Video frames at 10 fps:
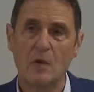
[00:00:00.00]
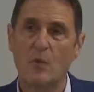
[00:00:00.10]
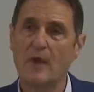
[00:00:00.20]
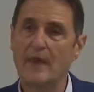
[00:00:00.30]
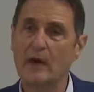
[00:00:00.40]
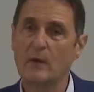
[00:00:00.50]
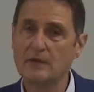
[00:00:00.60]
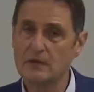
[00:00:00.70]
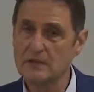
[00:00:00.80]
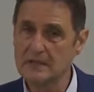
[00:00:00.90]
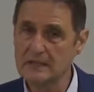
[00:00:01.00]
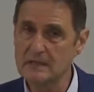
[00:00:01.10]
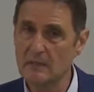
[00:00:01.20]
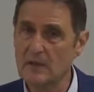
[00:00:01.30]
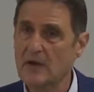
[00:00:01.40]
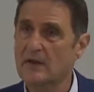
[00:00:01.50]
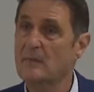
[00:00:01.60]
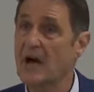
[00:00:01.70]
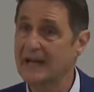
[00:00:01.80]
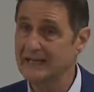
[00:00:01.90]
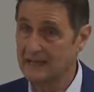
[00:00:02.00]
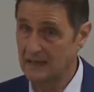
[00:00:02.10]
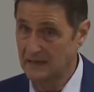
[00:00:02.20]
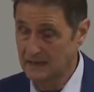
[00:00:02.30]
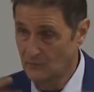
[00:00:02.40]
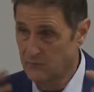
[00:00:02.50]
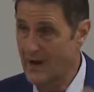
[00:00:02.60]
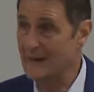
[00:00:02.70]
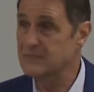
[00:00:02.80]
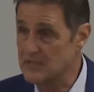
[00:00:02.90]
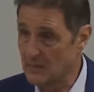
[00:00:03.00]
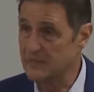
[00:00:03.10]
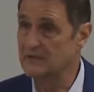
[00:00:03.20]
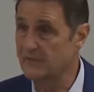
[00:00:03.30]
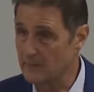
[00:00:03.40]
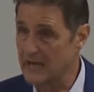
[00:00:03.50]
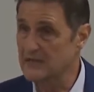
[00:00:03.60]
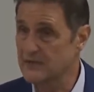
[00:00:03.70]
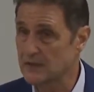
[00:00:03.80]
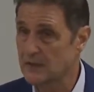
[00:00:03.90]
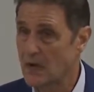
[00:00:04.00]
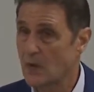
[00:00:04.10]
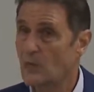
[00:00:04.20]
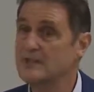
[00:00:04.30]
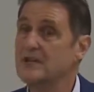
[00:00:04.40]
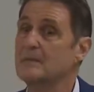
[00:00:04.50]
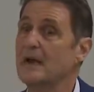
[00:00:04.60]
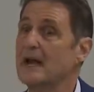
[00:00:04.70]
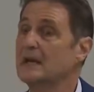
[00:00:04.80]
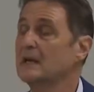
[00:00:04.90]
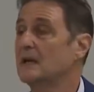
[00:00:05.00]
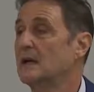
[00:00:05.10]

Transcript: When they go into your system, the body ramps up inflammation, which can make